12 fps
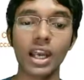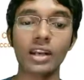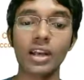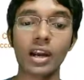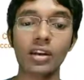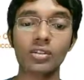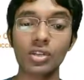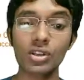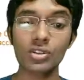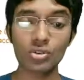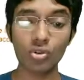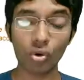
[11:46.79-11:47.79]
and this
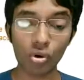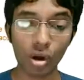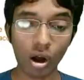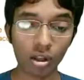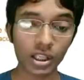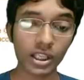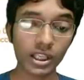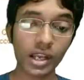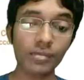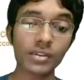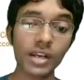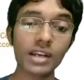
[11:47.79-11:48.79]
role on the left
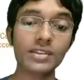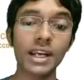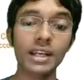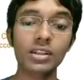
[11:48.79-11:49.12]
hand side,